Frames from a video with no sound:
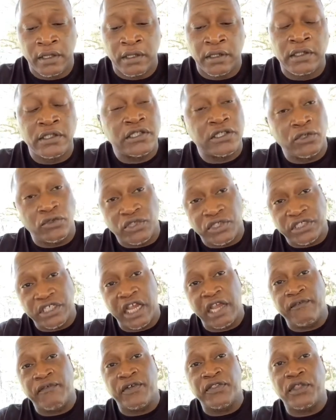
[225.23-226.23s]
So
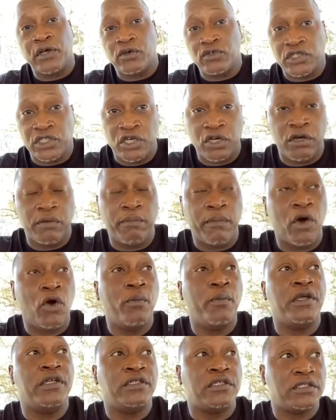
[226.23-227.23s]
savor those good
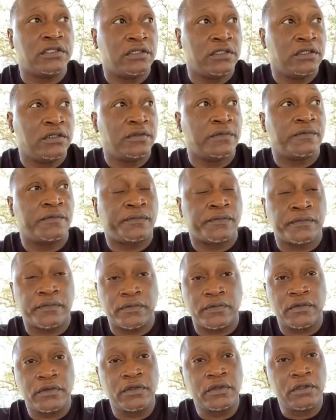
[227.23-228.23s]
moments
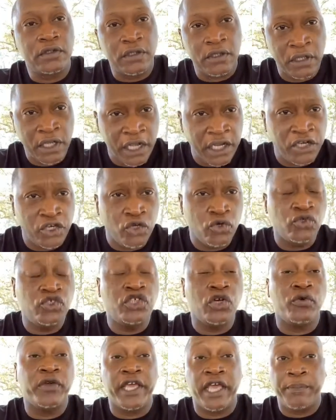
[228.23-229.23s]
and use
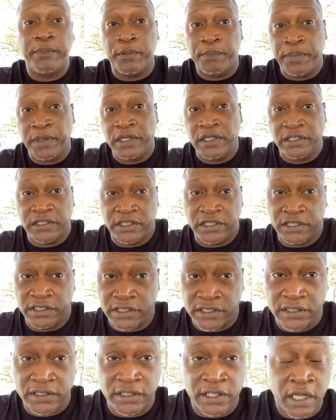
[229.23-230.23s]
your
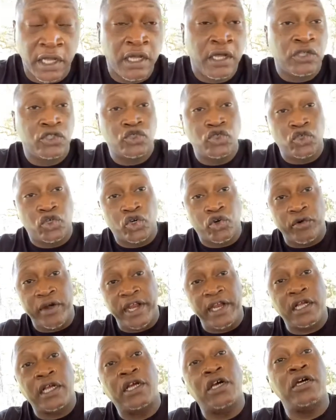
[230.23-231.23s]
capabilities to
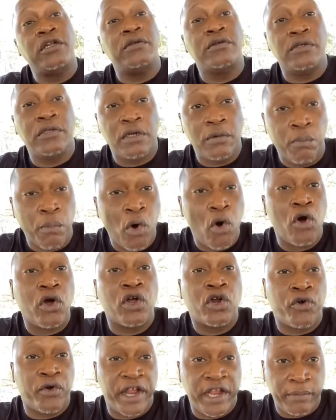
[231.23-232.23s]
create good, more
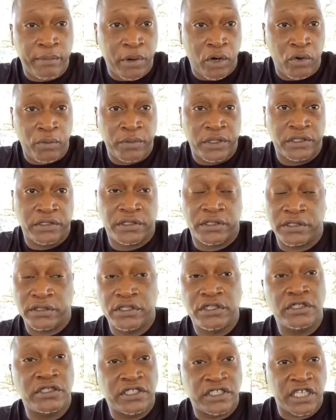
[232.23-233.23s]
great moments
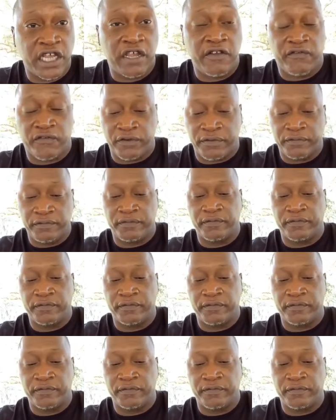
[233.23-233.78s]
to savor.